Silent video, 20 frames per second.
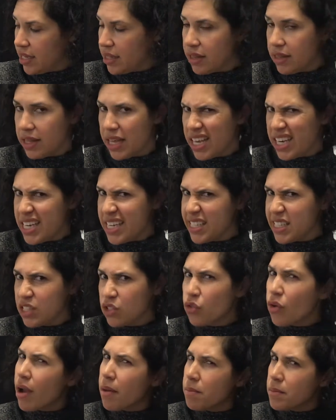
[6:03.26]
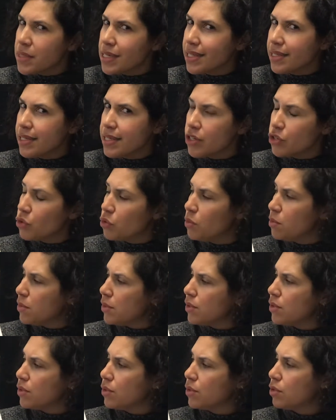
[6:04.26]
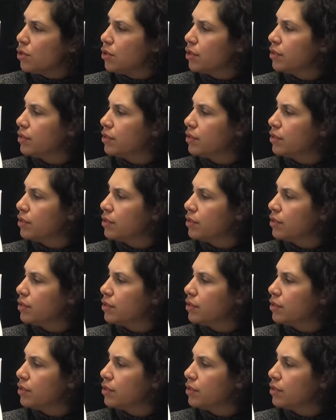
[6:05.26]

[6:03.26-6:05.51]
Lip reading: Then he strummed a little more.